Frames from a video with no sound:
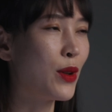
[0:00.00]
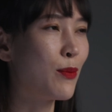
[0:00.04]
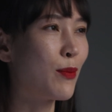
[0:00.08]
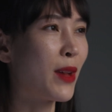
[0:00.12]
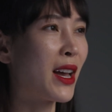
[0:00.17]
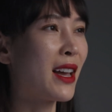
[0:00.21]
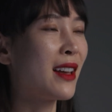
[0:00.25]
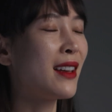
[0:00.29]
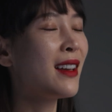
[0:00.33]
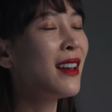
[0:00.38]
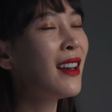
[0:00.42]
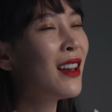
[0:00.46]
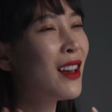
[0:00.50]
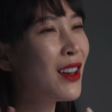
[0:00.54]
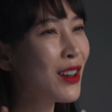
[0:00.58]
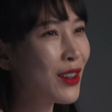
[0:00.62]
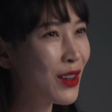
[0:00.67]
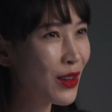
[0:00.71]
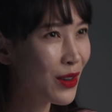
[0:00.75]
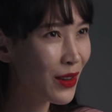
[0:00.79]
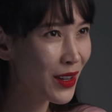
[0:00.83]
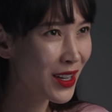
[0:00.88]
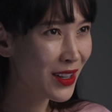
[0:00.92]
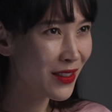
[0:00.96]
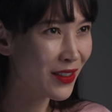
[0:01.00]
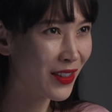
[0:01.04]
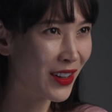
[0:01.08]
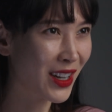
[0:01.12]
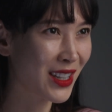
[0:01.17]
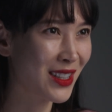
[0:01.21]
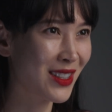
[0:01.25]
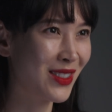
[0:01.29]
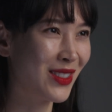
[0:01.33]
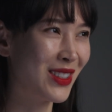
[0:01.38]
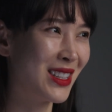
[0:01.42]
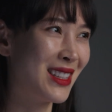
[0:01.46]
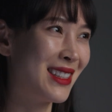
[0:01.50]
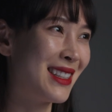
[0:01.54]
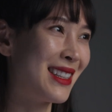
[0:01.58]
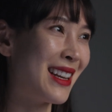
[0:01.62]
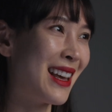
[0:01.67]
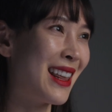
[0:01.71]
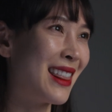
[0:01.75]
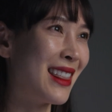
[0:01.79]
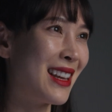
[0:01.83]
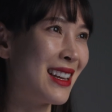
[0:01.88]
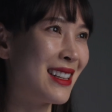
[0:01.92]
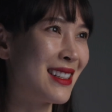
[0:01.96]
when my Korean friends would
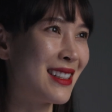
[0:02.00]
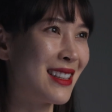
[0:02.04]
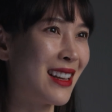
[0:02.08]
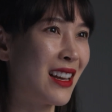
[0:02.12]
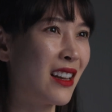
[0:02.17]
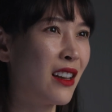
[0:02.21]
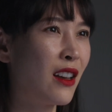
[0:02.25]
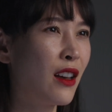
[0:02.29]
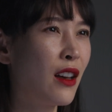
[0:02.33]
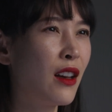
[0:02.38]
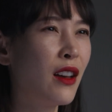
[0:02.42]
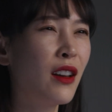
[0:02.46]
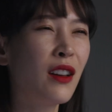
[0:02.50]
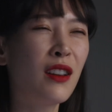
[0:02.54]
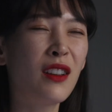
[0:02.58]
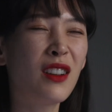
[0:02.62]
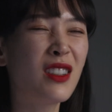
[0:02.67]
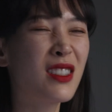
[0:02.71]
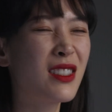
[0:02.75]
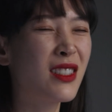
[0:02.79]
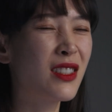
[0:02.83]
say things like, you're